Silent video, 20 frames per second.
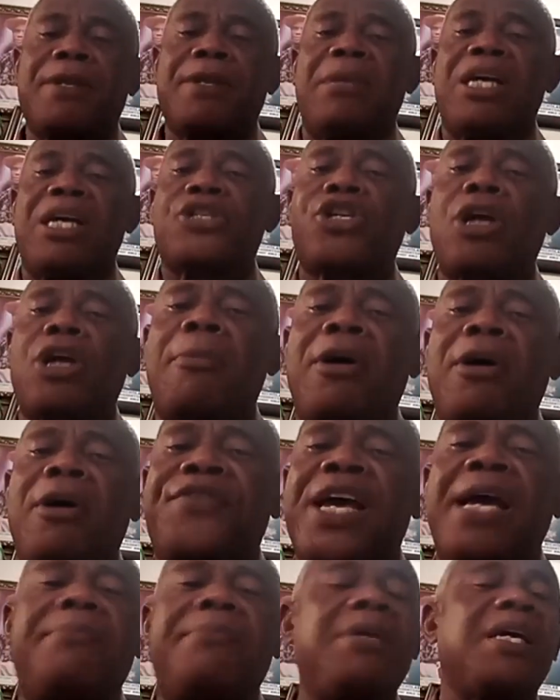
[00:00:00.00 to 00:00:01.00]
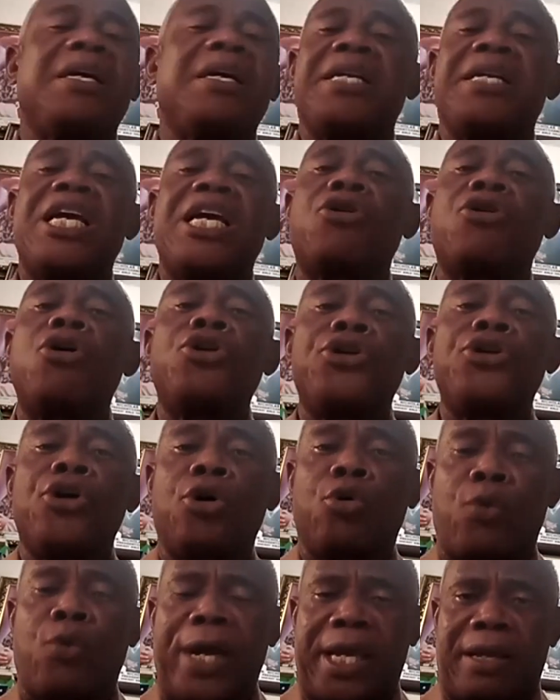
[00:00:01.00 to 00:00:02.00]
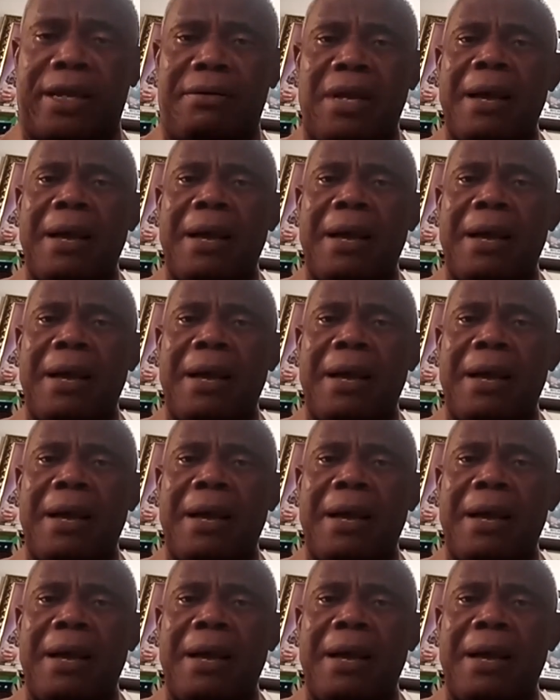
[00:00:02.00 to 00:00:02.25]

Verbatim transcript: but some of them they go nowhere